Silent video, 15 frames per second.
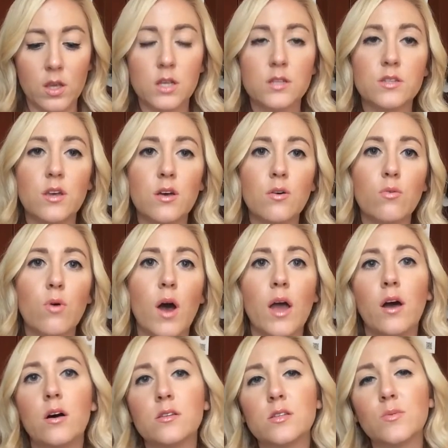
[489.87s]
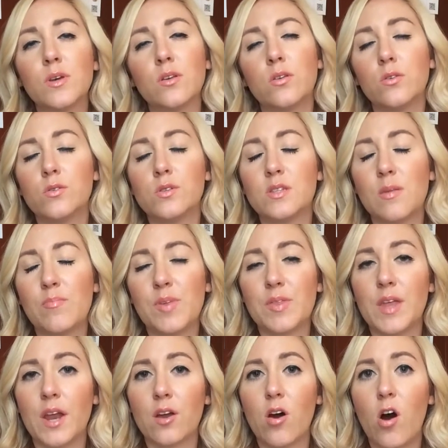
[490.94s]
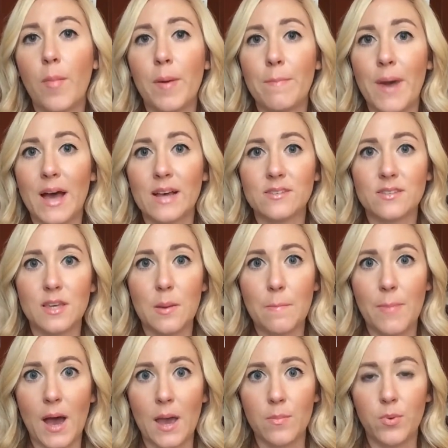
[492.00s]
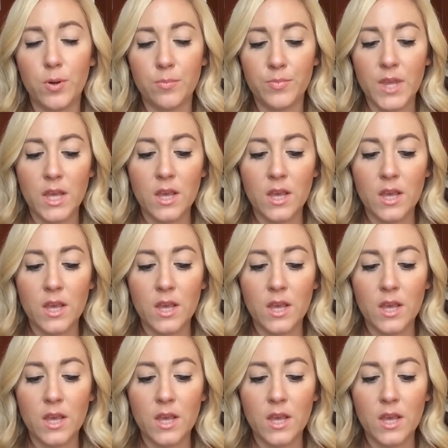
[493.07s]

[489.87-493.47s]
So I also include something that I call my basket Bible.